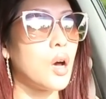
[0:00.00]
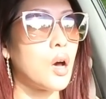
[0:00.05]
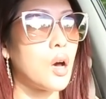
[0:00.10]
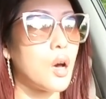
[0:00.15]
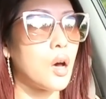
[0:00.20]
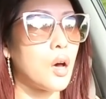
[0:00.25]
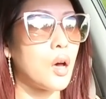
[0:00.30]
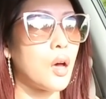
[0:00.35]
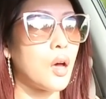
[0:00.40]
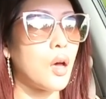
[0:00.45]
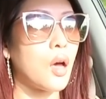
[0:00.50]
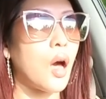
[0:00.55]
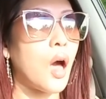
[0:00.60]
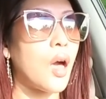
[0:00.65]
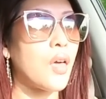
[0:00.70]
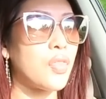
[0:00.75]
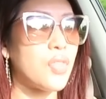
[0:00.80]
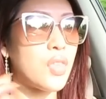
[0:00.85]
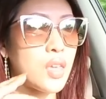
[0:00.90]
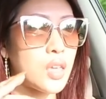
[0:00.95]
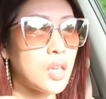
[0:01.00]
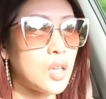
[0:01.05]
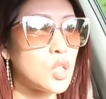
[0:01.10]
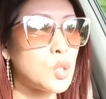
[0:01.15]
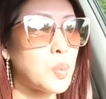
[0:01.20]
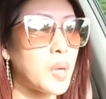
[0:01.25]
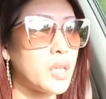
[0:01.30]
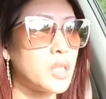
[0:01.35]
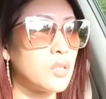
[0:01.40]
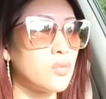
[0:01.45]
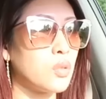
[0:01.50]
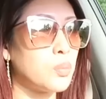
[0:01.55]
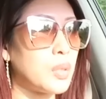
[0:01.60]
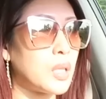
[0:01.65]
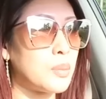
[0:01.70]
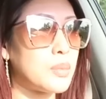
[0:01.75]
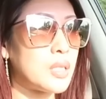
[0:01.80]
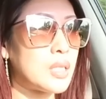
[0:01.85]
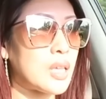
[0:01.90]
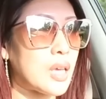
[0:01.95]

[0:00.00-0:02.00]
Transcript: uh, I think each by a different baby